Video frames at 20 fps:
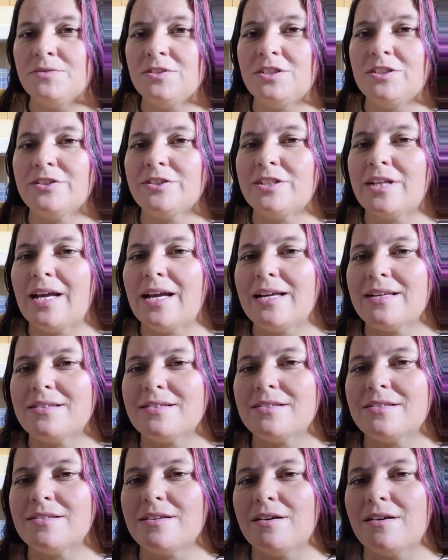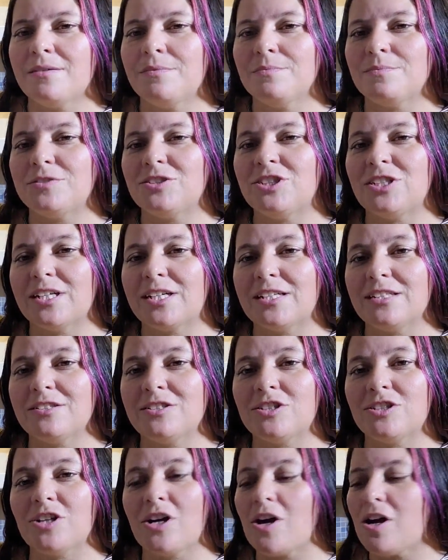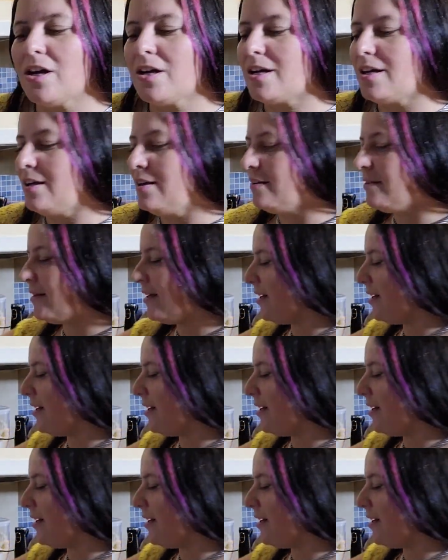Just has some chicken stock in